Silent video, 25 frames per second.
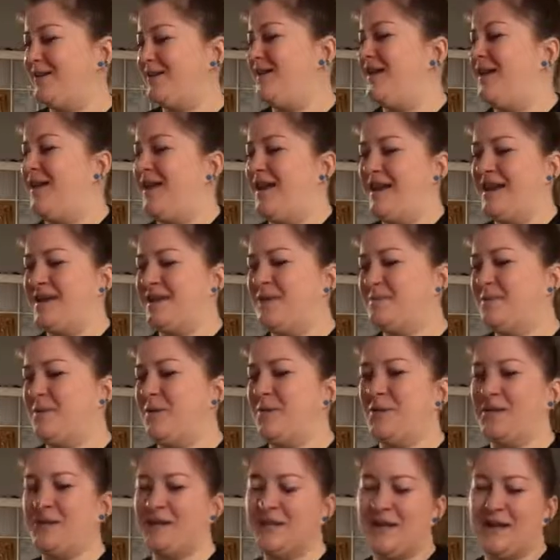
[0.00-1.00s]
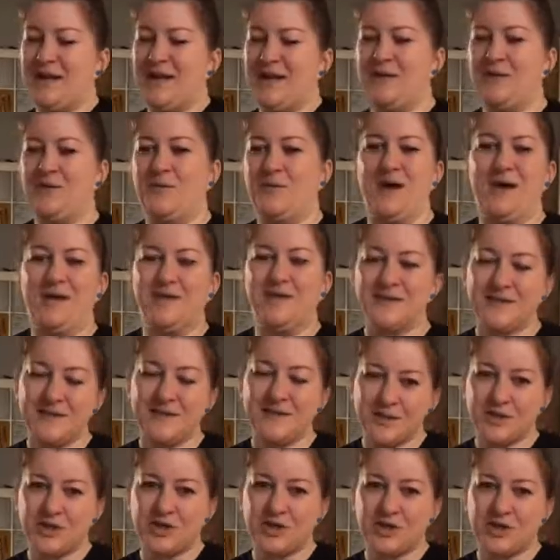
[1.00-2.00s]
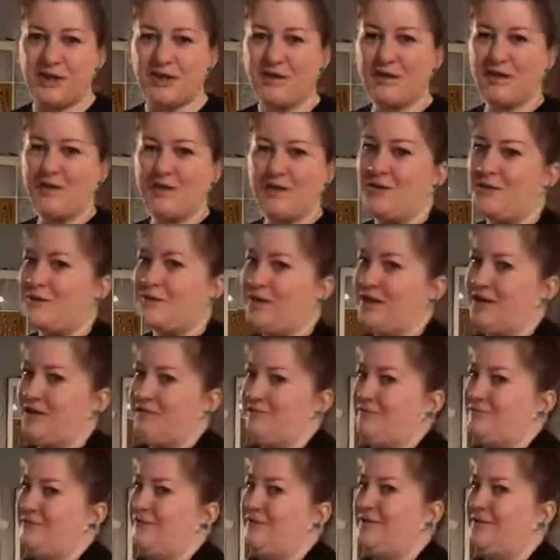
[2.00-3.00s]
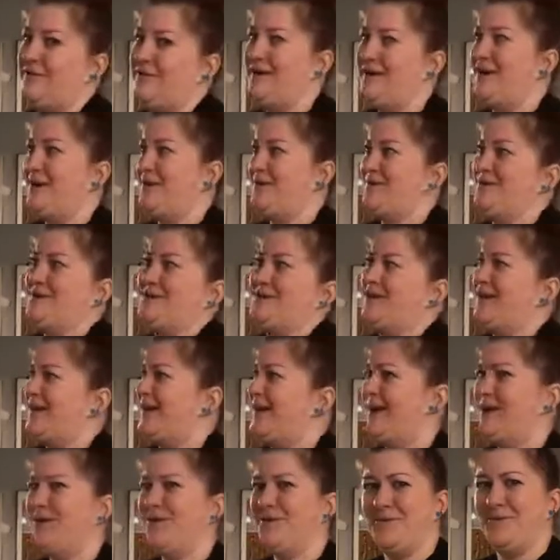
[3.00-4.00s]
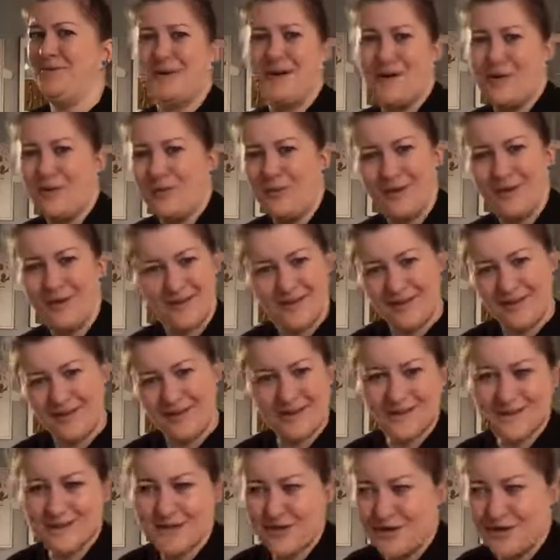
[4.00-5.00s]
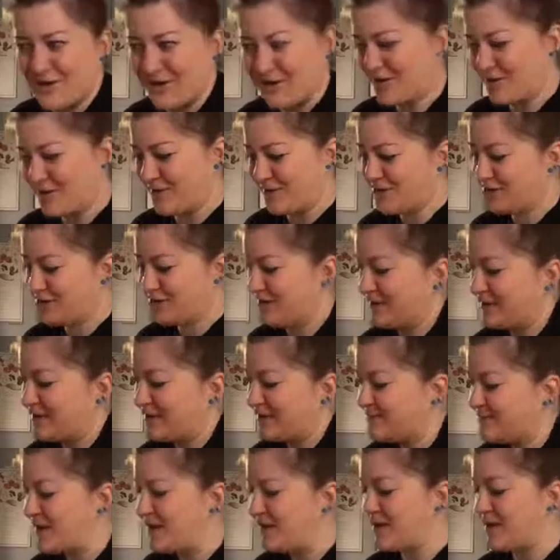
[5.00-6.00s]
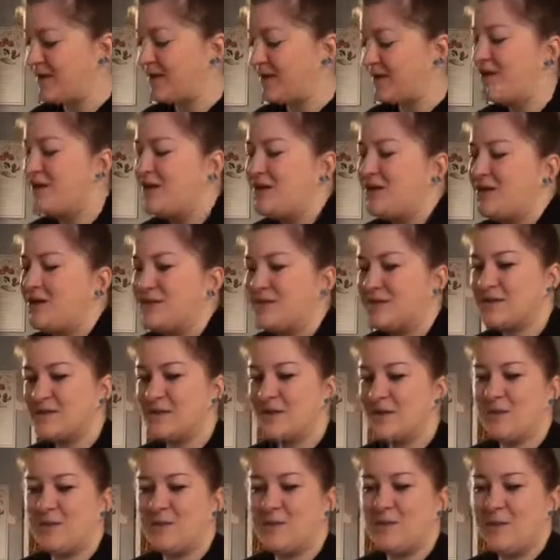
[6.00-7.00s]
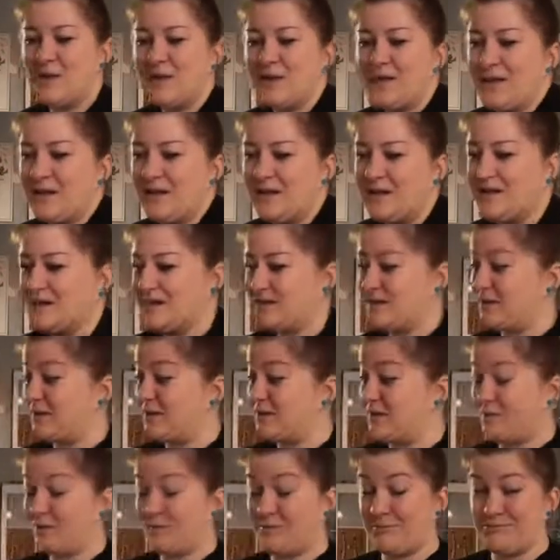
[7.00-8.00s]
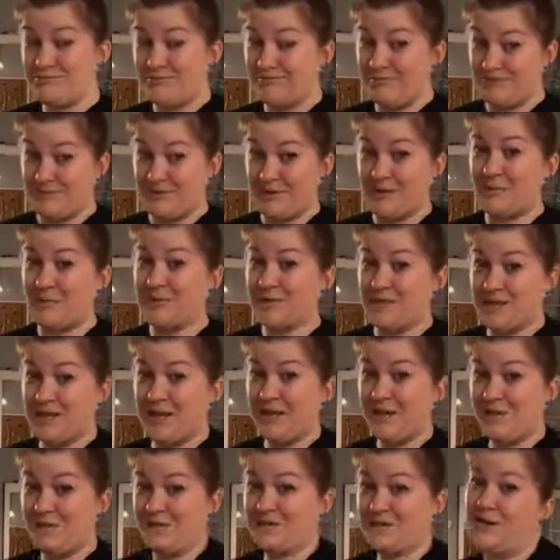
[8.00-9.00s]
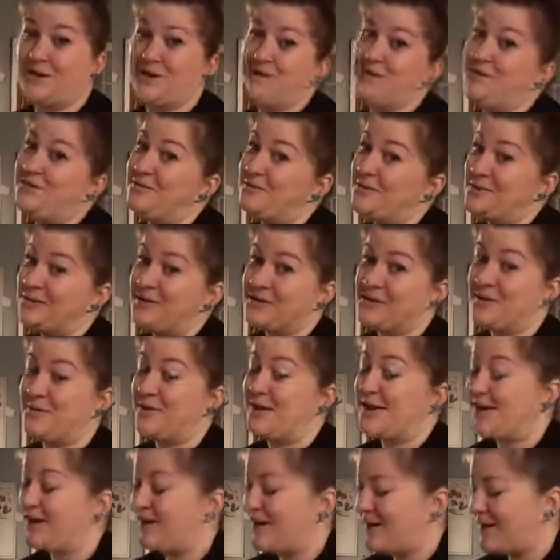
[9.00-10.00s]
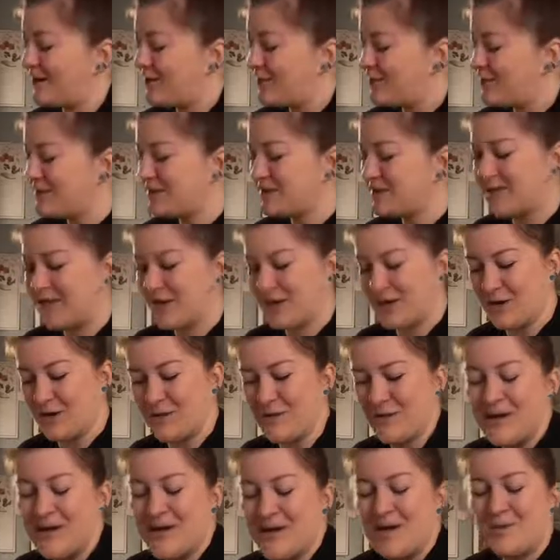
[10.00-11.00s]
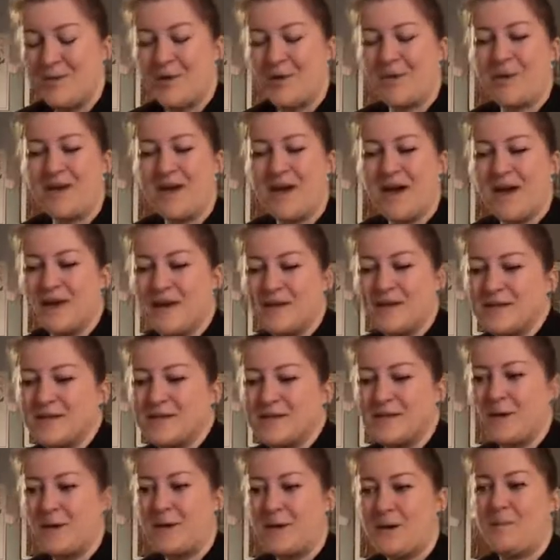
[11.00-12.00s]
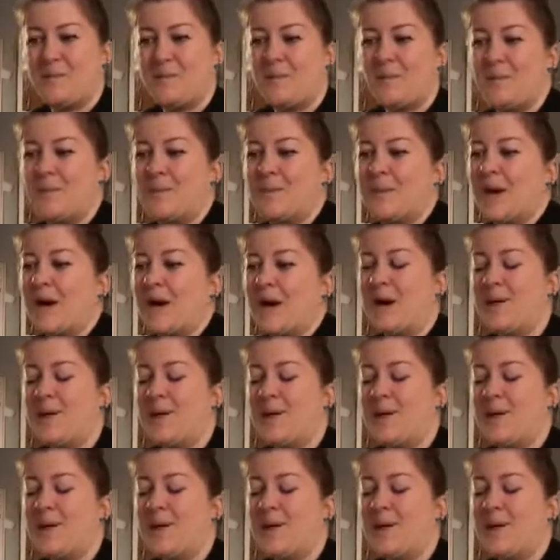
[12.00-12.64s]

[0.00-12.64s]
And he asked me one day, why isn't there chocolate gnocchi? And I was like, I don't know. That's a great question. Let's make it. So we did the potato dough. We still made it out of potato, but we added some